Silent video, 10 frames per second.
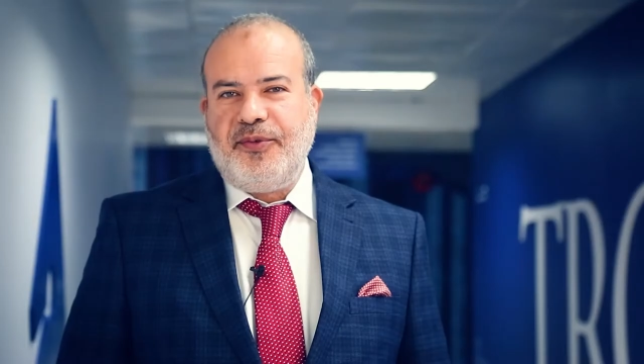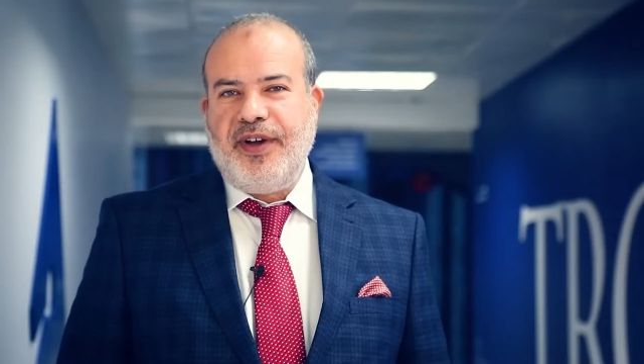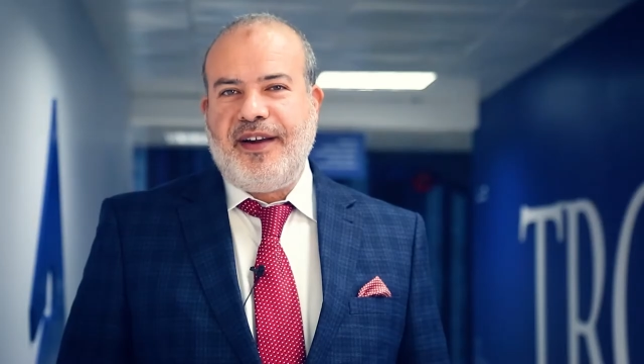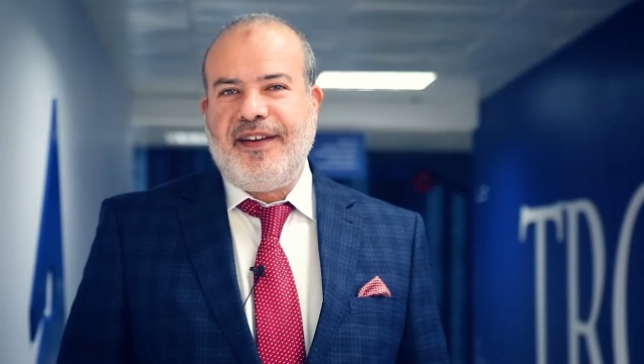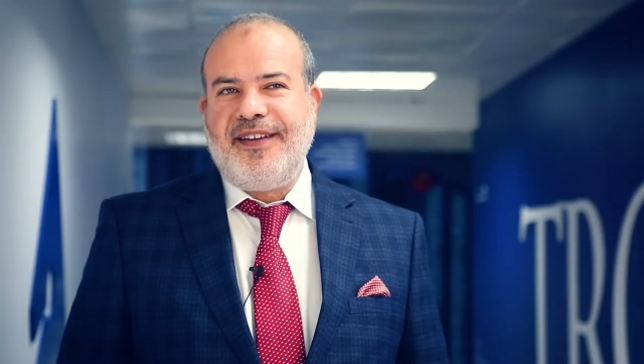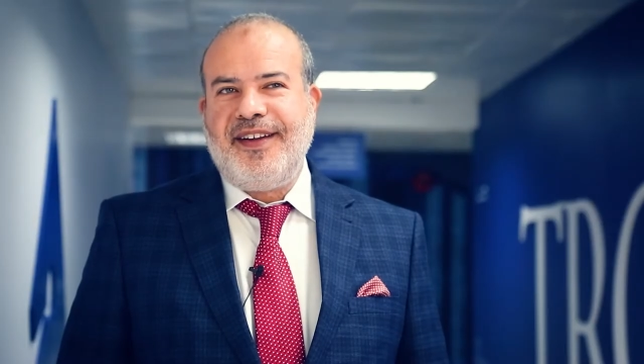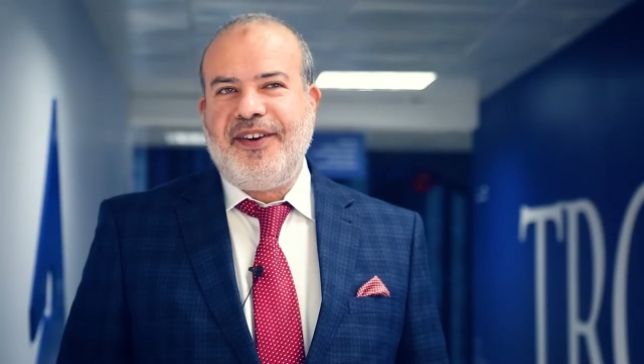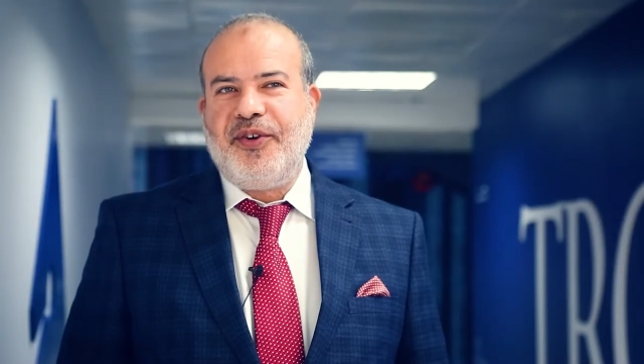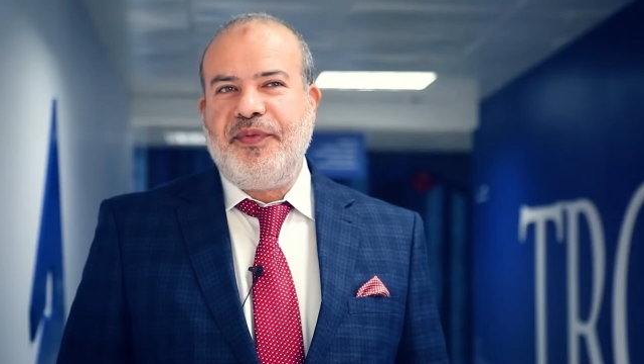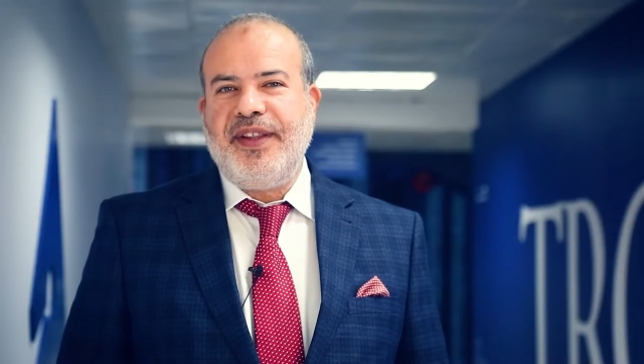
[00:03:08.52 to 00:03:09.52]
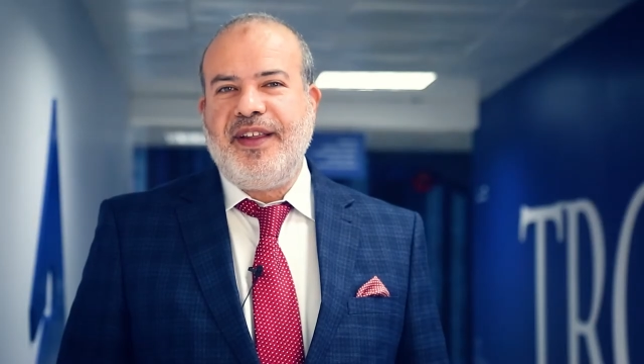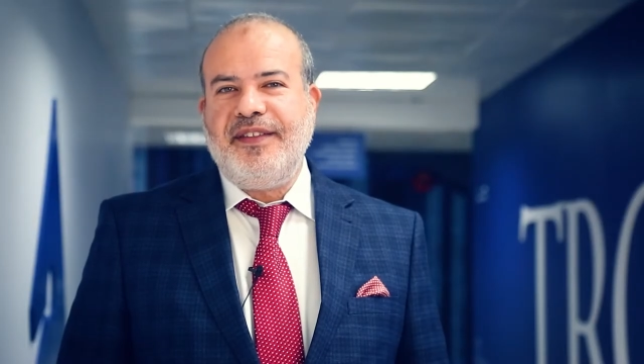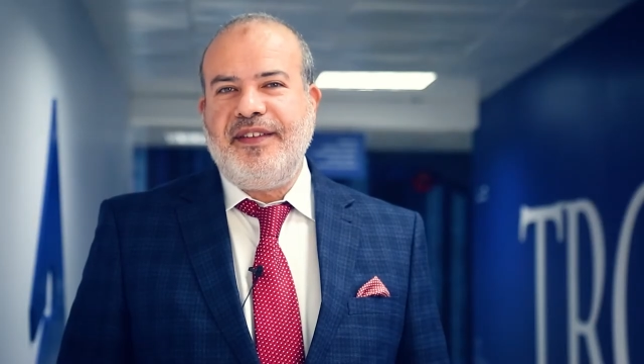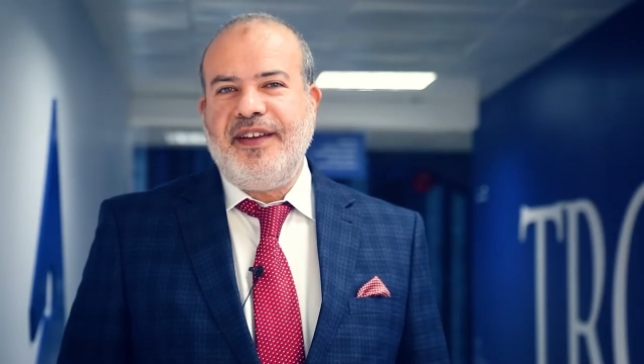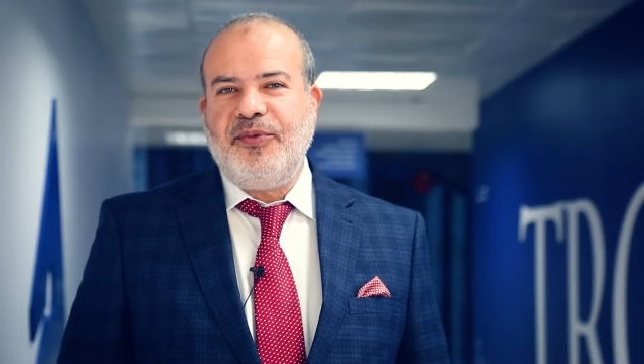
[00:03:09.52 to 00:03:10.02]
We are in
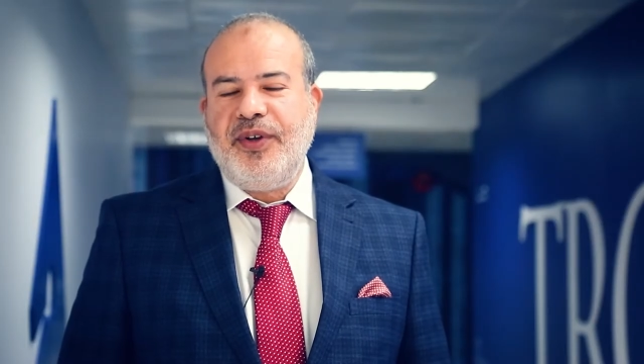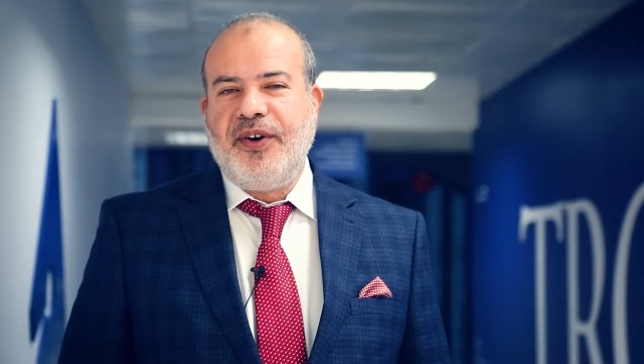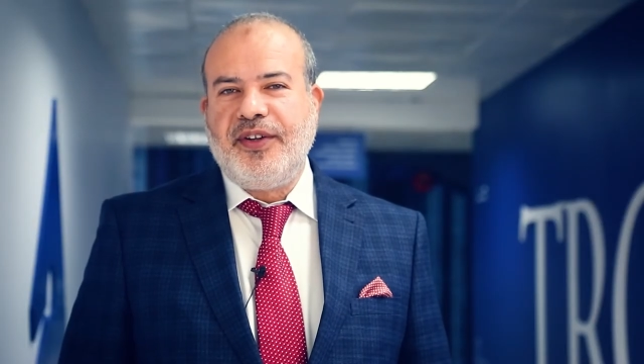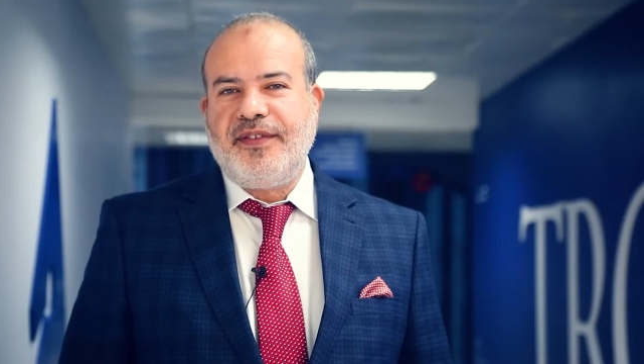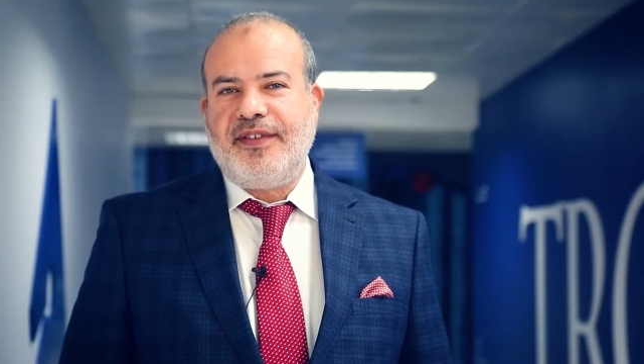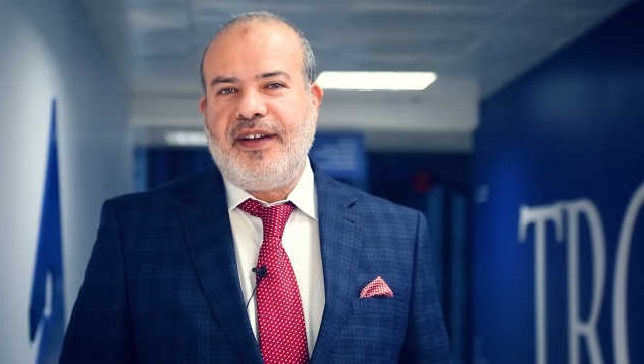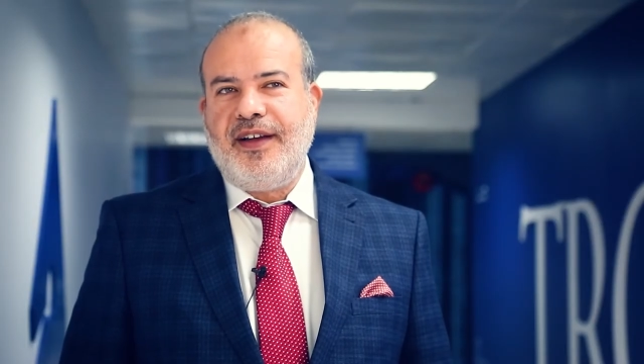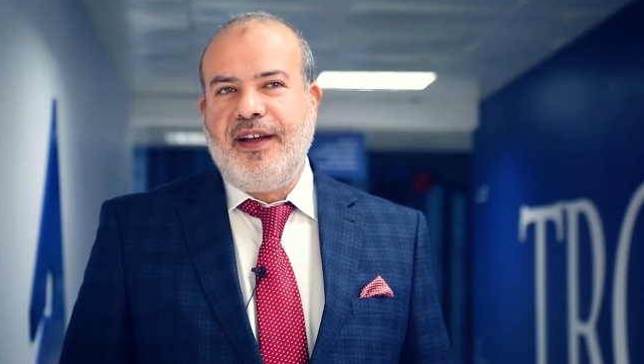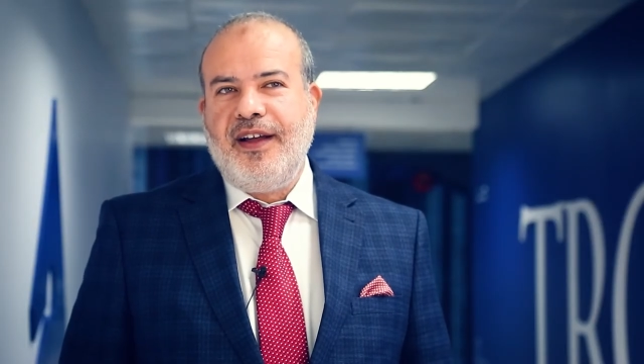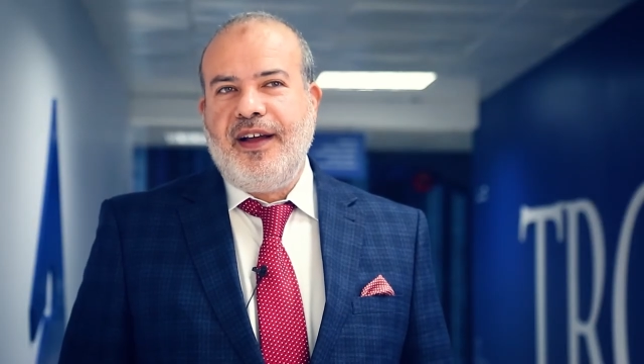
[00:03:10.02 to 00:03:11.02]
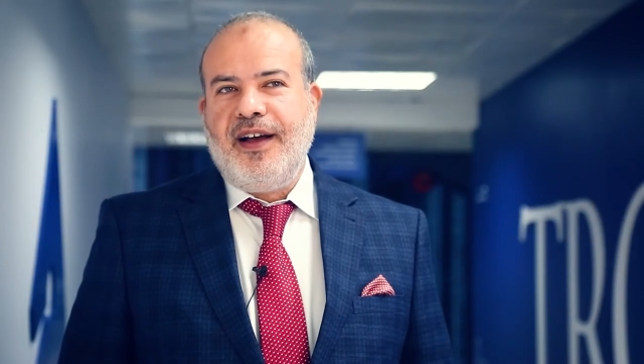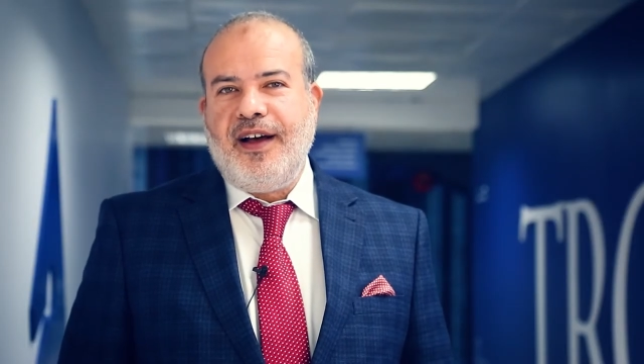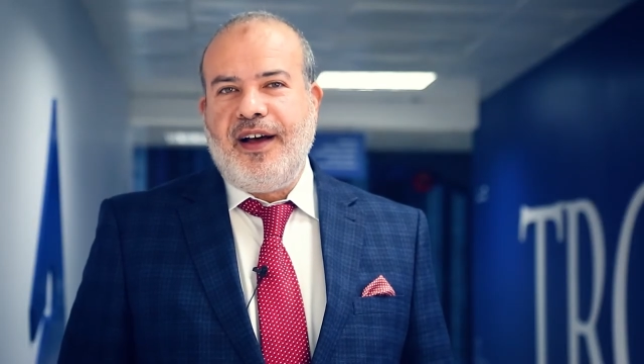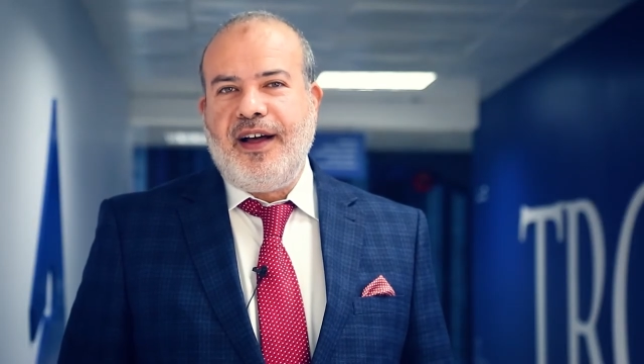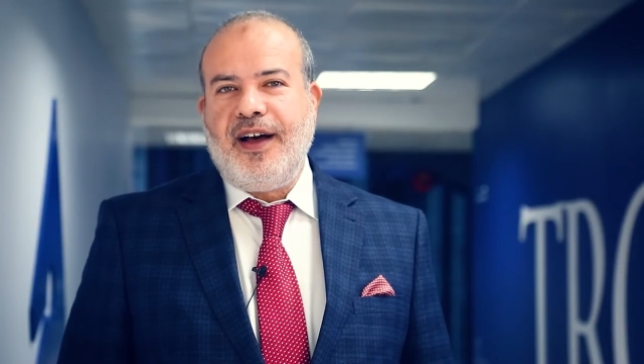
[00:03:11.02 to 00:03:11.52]
COVID-19. We got
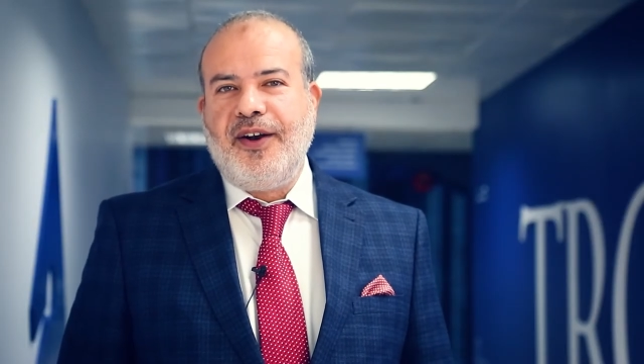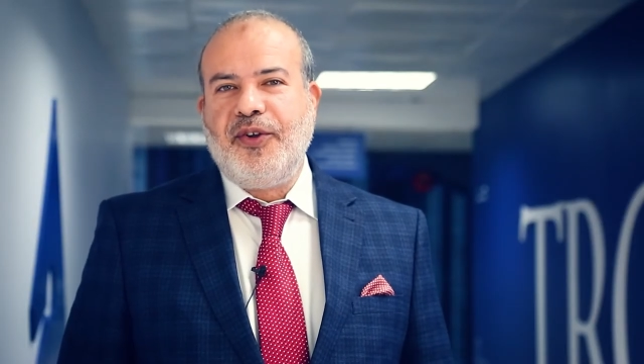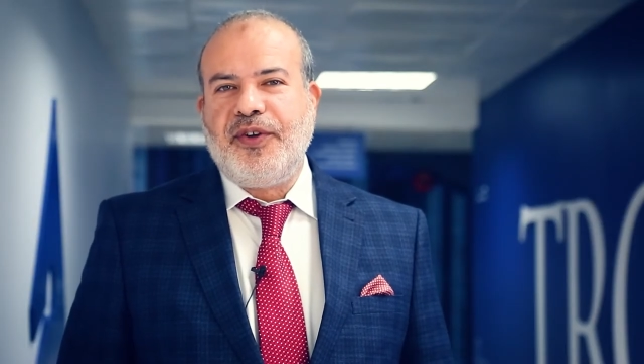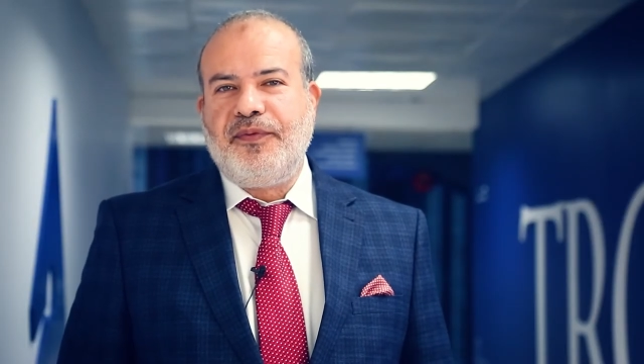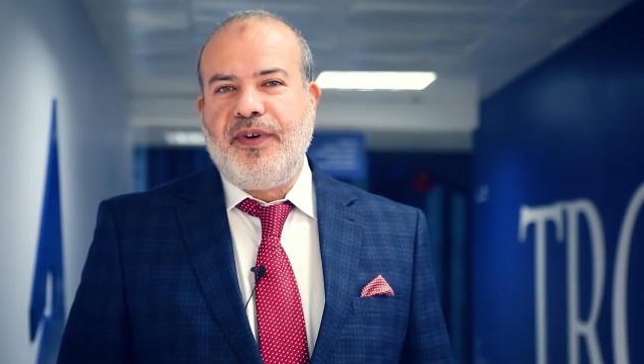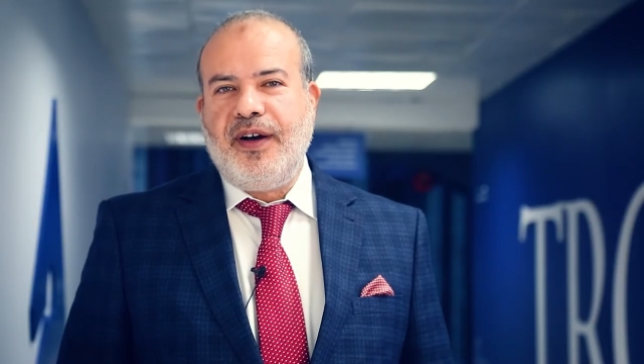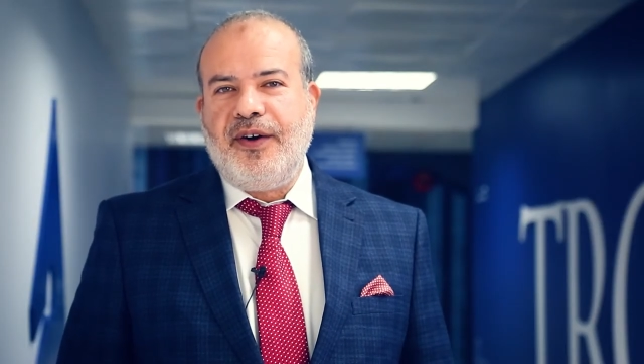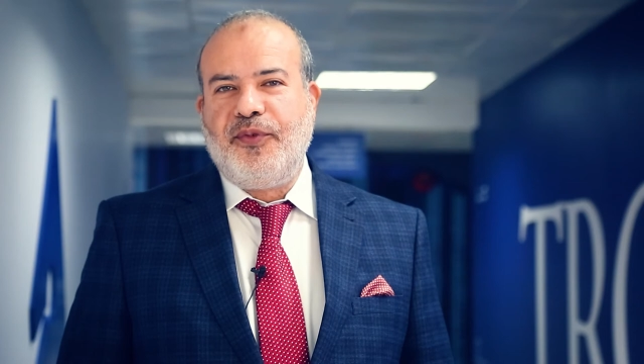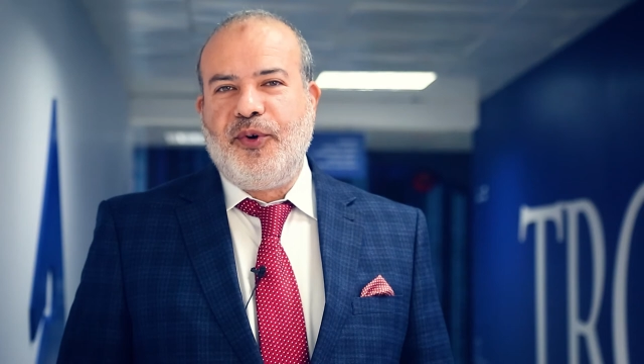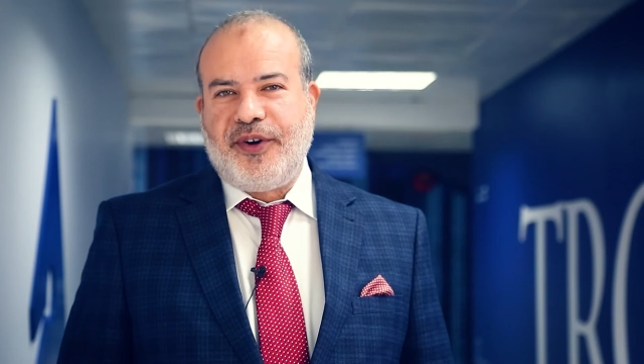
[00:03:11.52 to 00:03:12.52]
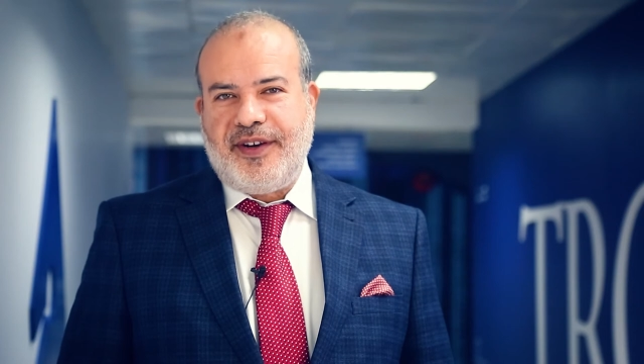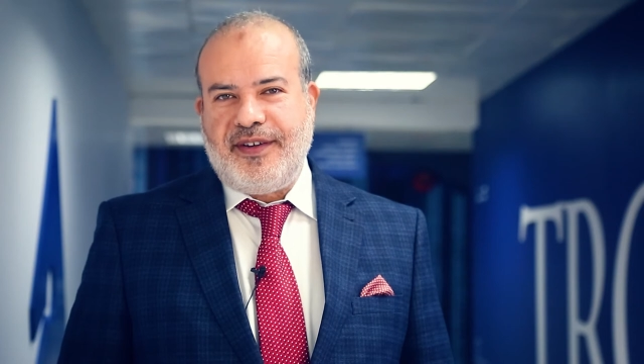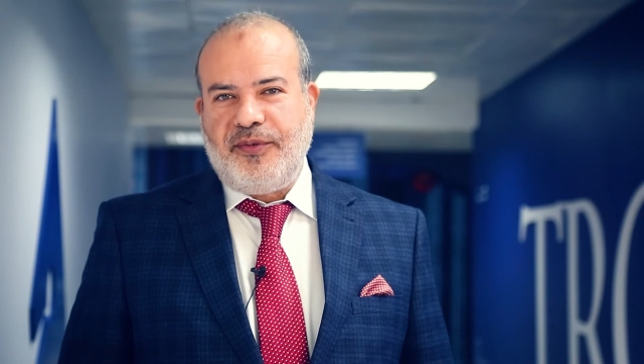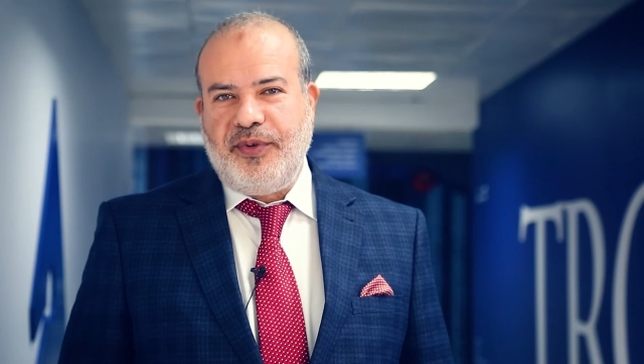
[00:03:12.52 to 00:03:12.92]
a lot of work.